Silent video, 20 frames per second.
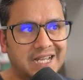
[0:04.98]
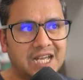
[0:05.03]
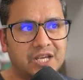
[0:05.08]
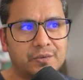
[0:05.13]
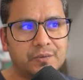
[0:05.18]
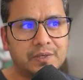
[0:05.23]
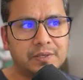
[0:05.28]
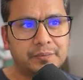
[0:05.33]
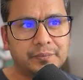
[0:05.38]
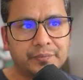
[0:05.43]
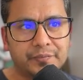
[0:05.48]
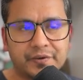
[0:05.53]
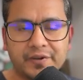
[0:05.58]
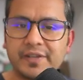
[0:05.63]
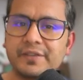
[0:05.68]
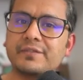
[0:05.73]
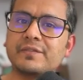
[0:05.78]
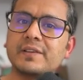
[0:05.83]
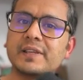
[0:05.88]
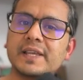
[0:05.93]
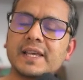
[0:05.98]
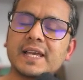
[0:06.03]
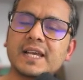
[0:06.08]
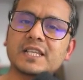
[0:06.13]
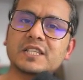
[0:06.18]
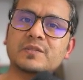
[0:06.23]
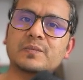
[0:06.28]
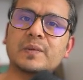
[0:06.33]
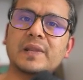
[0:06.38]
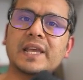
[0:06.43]
I will briefly
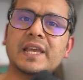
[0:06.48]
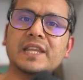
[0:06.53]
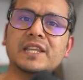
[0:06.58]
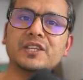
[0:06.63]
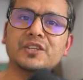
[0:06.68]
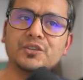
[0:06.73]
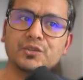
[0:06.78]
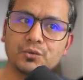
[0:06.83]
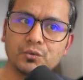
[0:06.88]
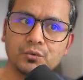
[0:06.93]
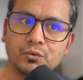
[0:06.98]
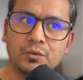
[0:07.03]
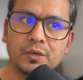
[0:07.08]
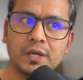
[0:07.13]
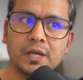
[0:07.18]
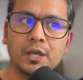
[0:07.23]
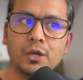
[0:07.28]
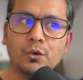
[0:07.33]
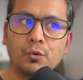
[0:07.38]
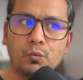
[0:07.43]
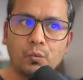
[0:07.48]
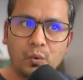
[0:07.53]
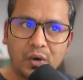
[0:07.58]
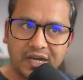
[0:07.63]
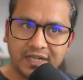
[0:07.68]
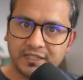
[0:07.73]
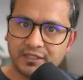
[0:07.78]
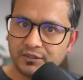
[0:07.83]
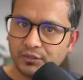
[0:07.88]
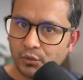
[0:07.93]
explain you
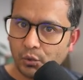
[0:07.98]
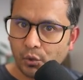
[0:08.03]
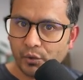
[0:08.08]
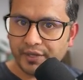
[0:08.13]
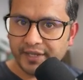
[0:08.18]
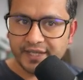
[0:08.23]
what Groq